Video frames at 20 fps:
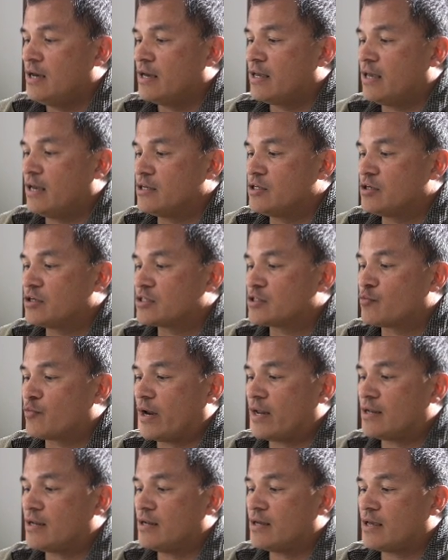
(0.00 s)
Again, you just
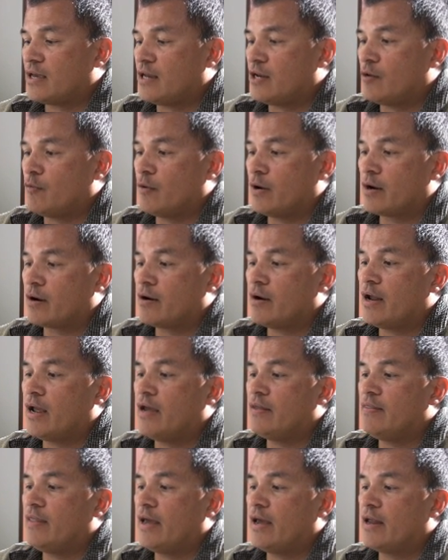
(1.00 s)
right-click anywhere,
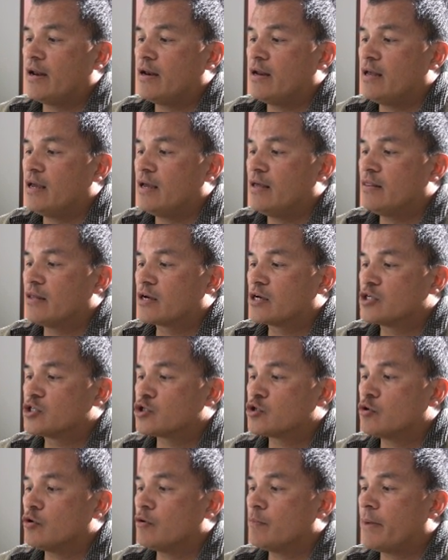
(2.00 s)
and then in the
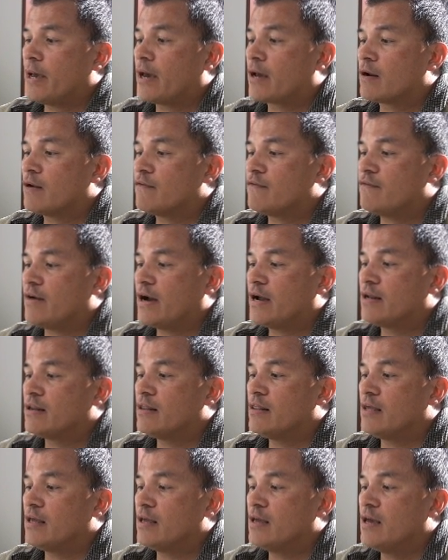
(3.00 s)
control panel,
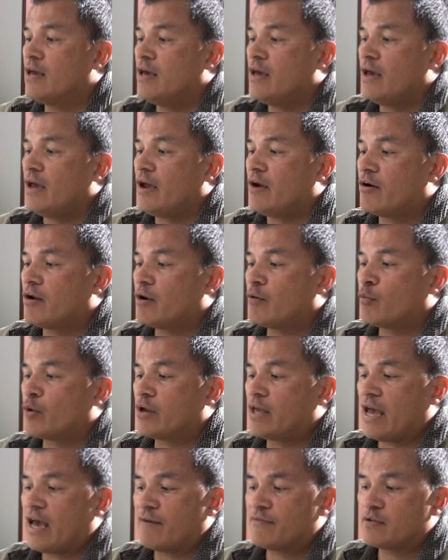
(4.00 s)
find the area
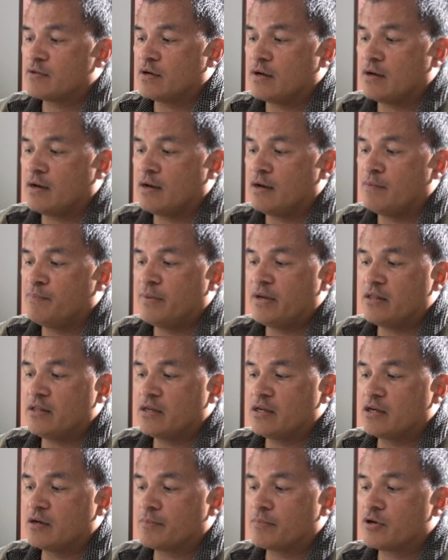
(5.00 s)
where you have the
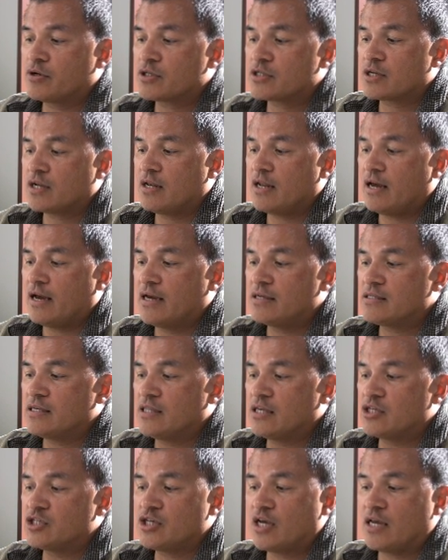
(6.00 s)
ability to personalize,
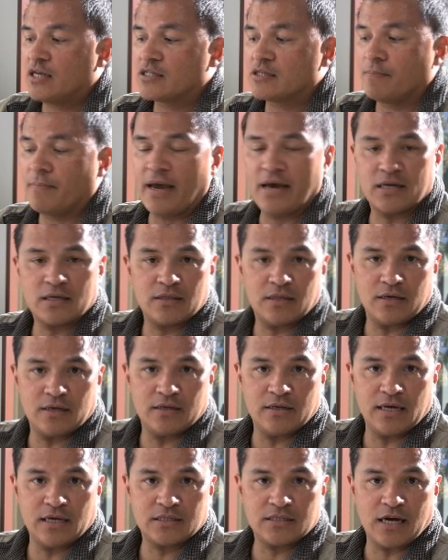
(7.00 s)
and then change the back, the
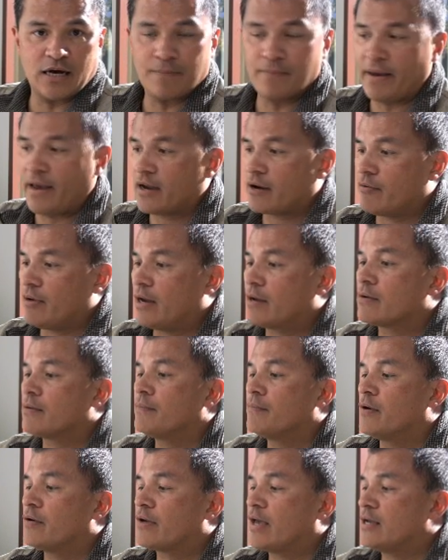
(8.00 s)
desktop background.
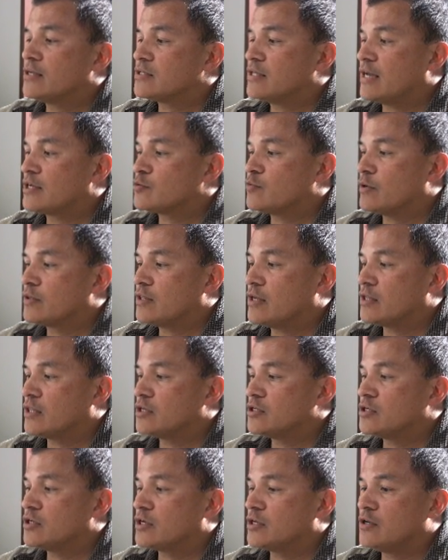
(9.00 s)
Okay, so that's one thing
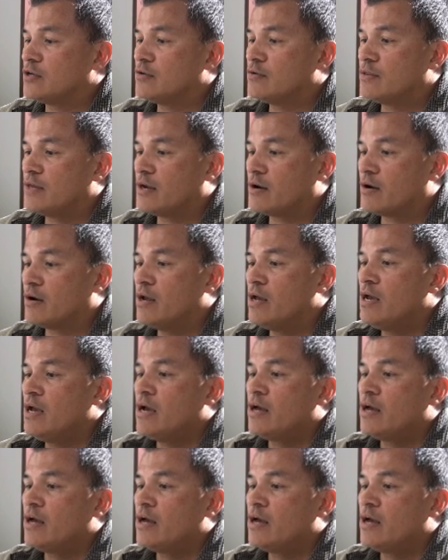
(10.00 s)
that you can do there.